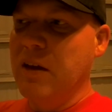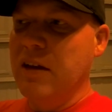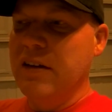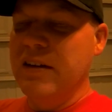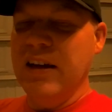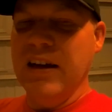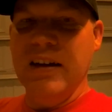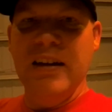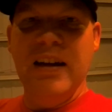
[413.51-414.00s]

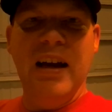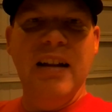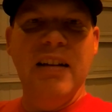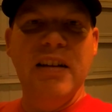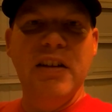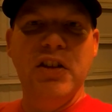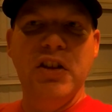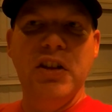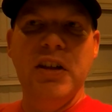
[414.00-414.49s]

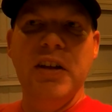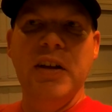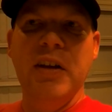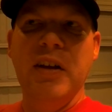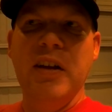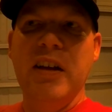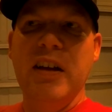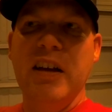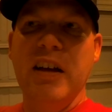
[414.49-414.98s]
technology
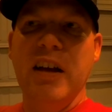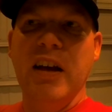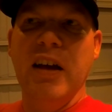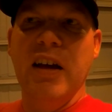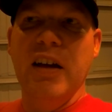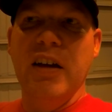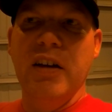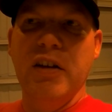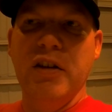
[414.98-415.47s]

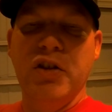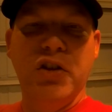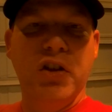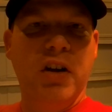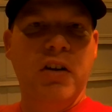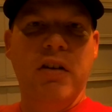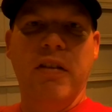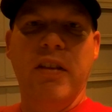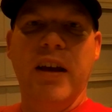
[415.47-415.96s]
and
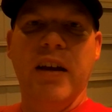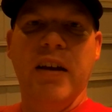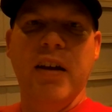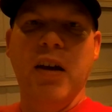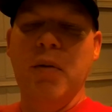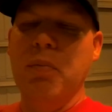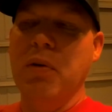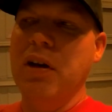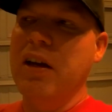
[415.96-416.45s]
shutter that
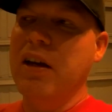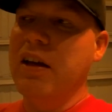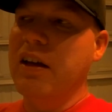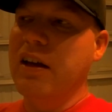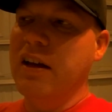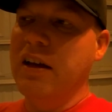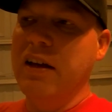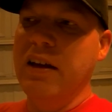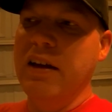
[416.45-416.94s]
company,
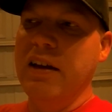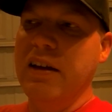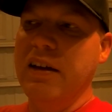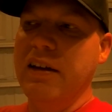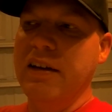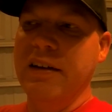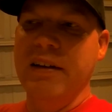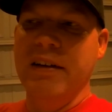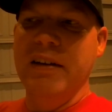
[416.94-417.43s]

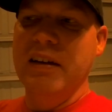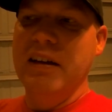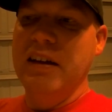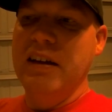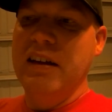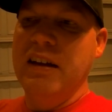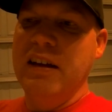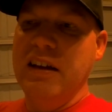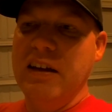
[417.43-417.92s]
and
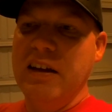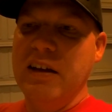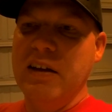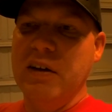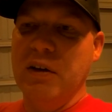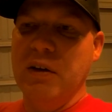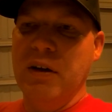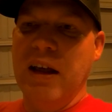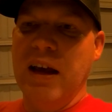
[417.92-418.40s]

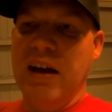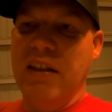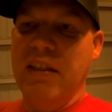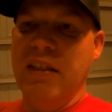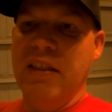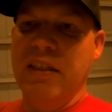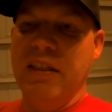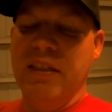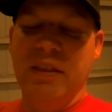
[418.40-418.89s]
now
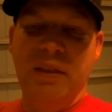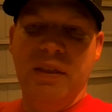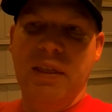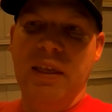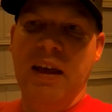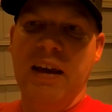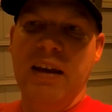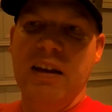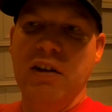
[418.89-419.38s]

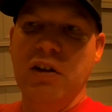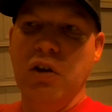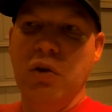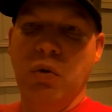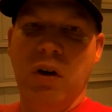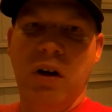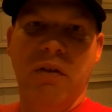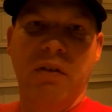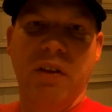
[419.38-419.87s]
they can do
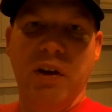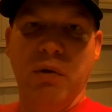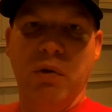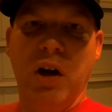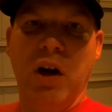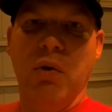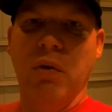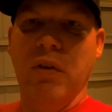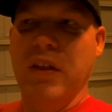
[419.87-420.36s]
whatever they
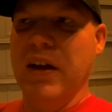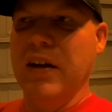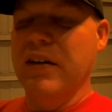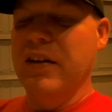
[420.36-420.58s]
want with that